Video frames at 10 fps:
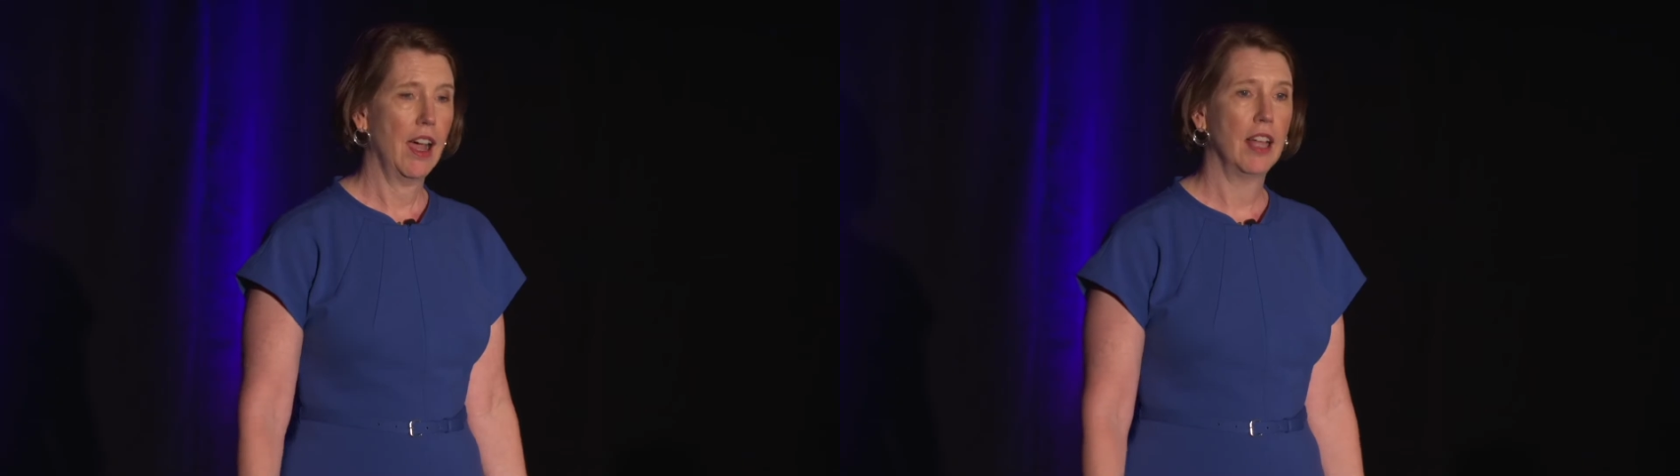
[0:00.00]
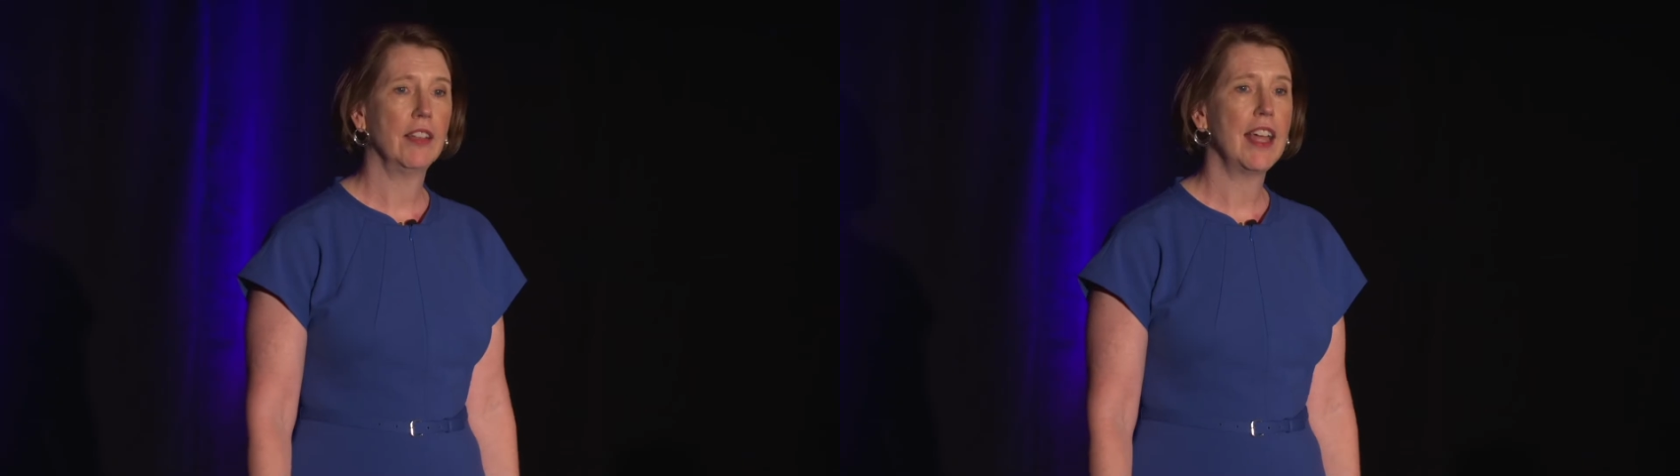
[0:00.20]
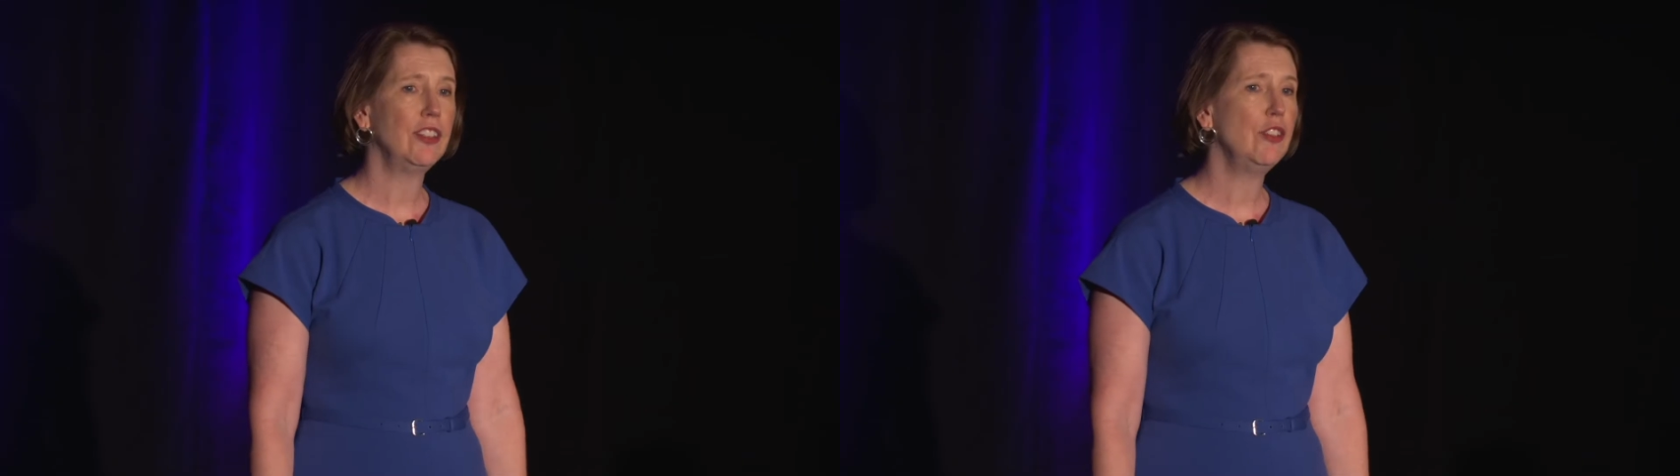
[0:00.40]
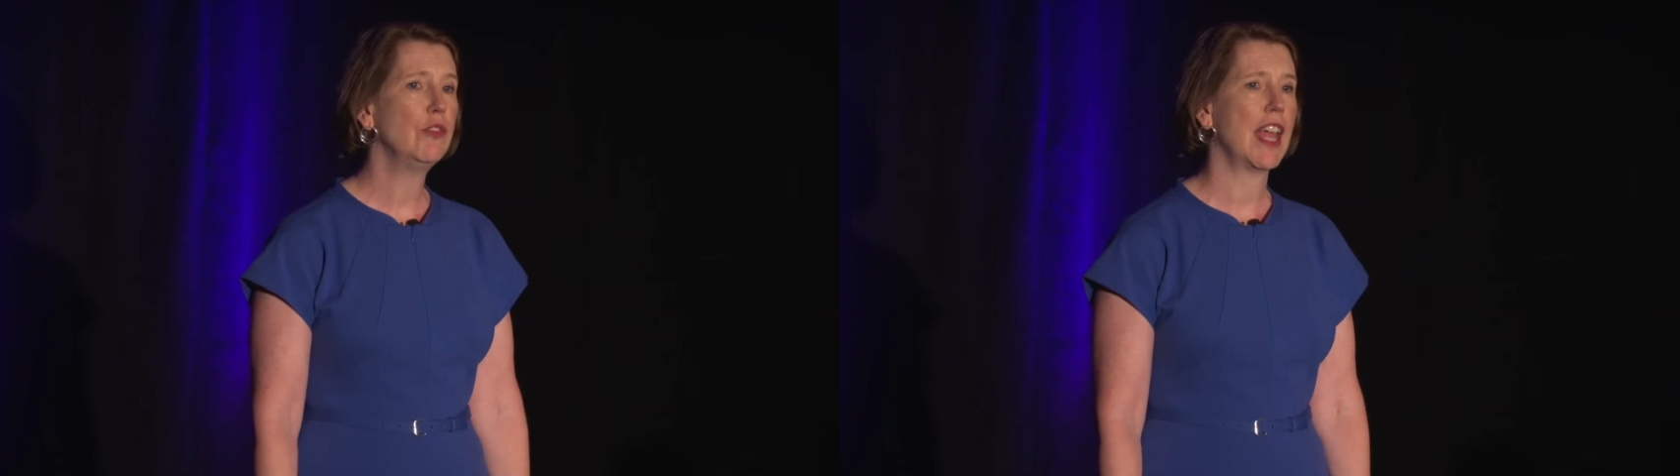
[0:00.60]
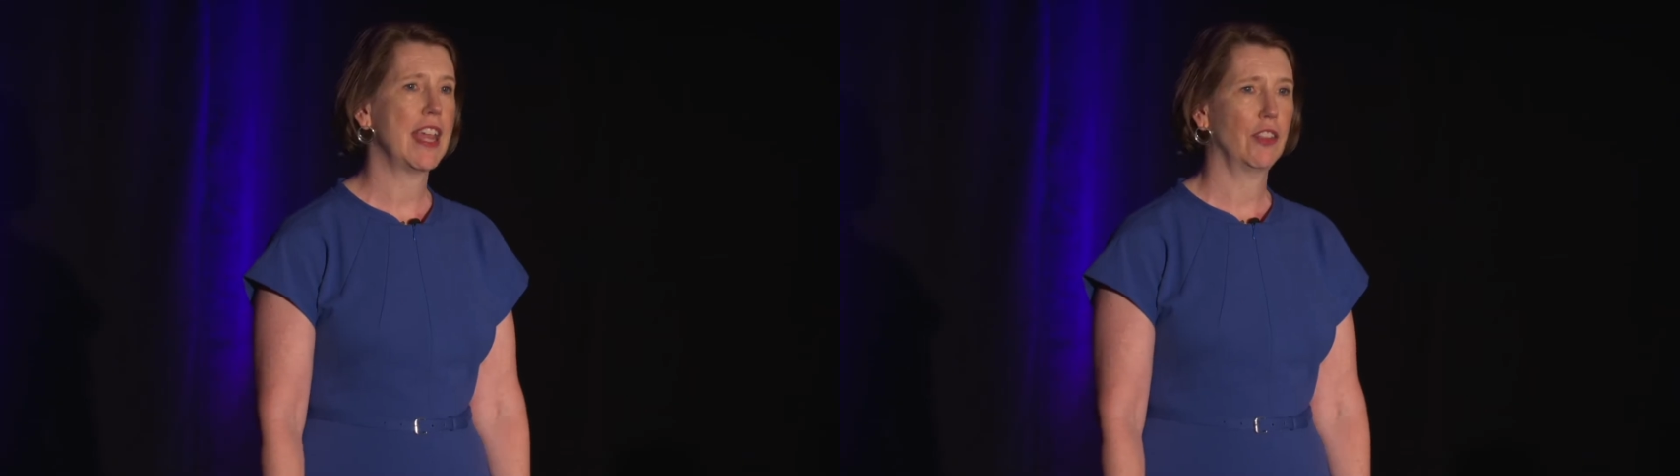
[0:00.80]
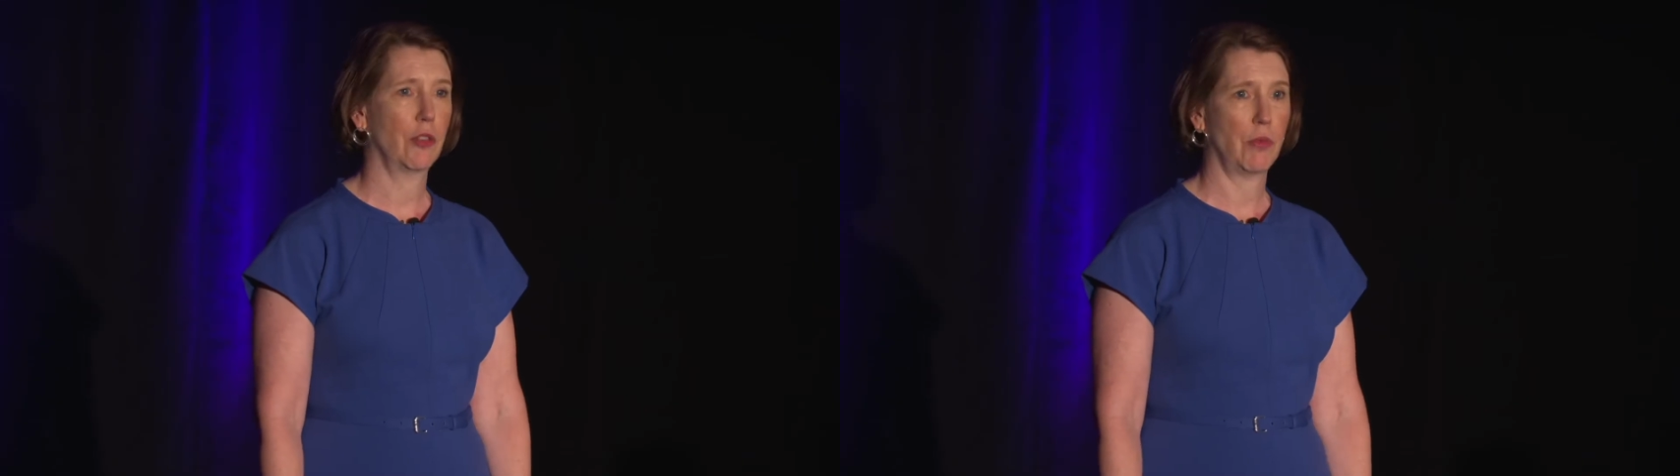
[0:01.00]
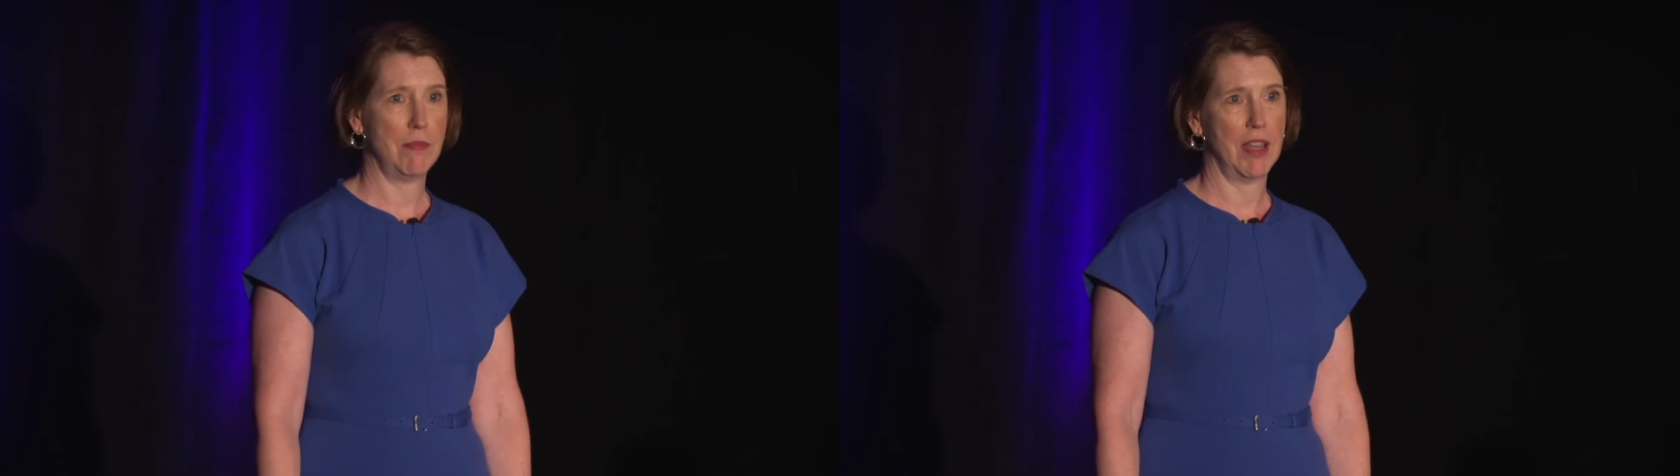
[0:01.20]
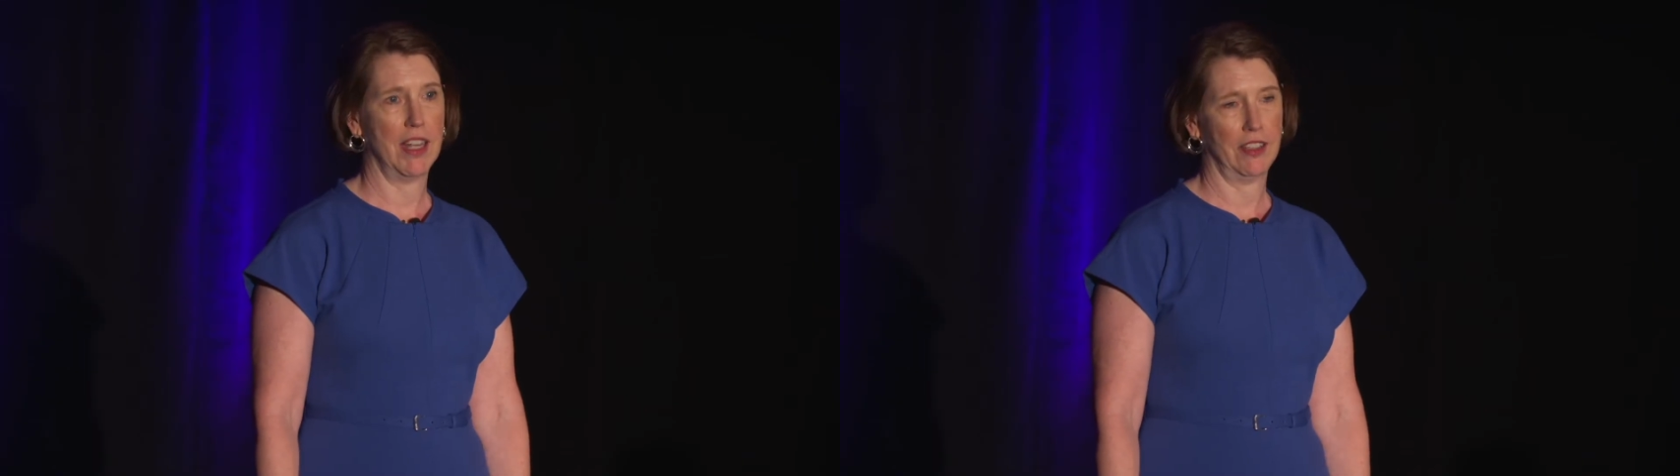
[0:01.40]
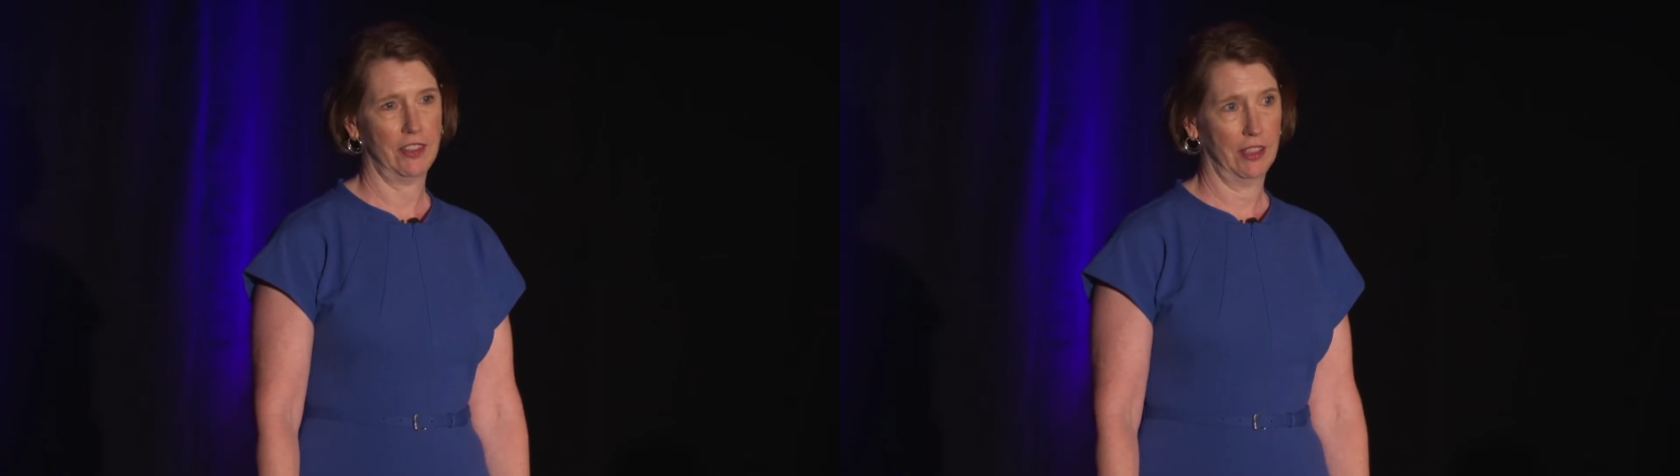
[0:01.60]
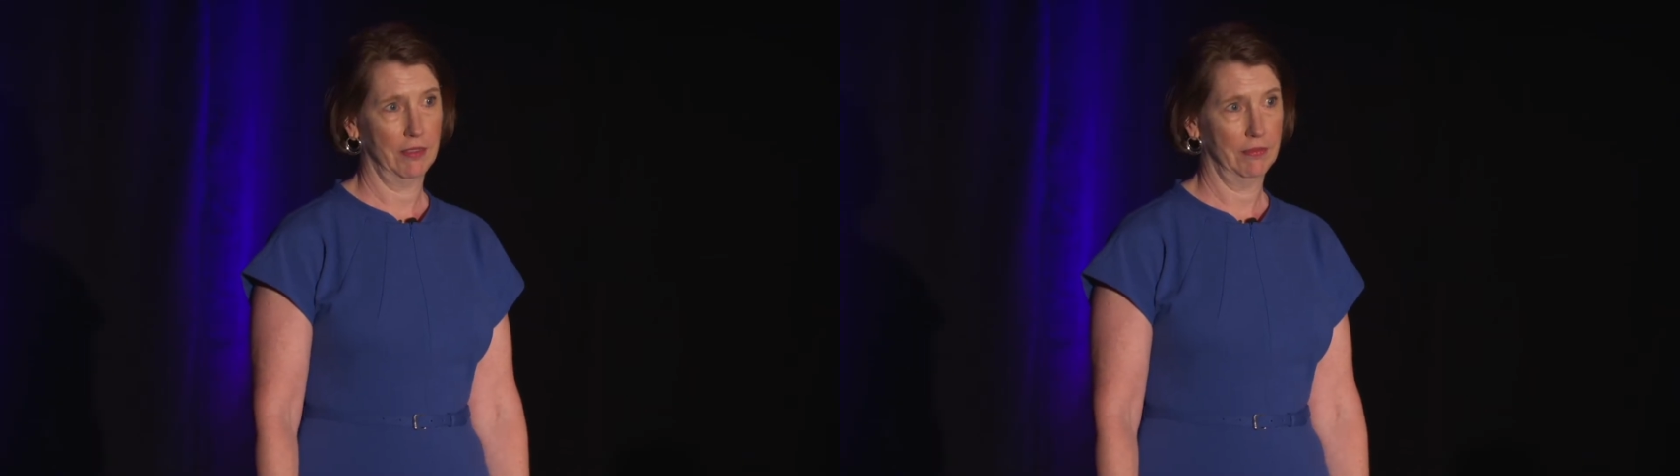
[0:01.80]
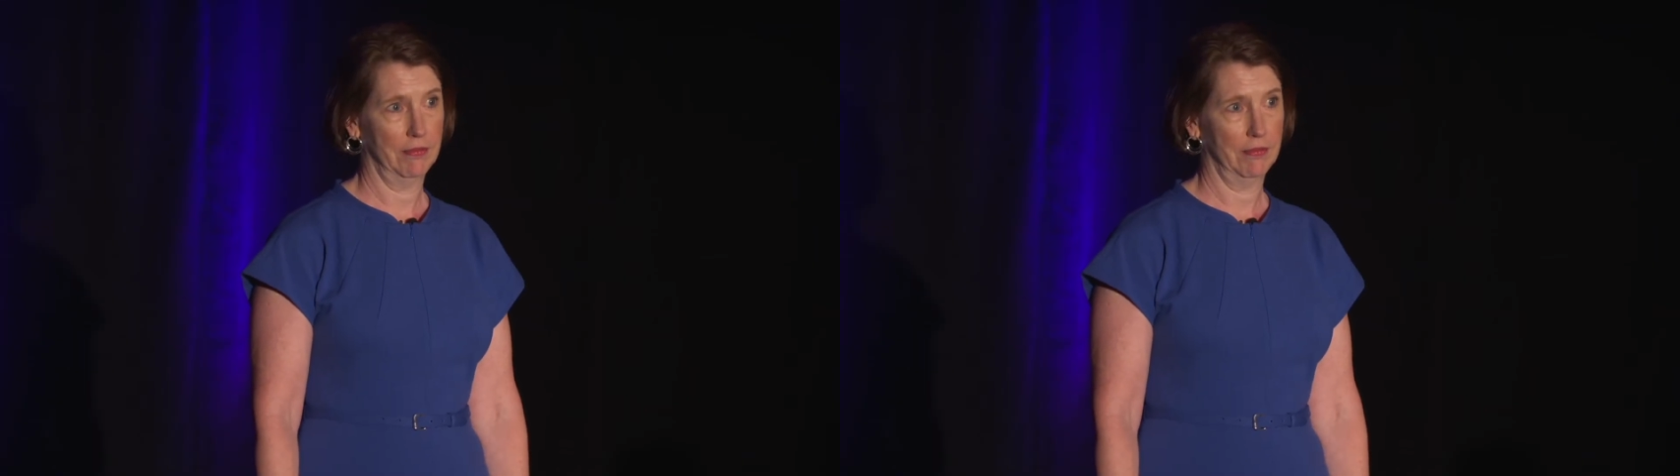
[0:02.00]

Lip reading: Unless you take 3 minutes.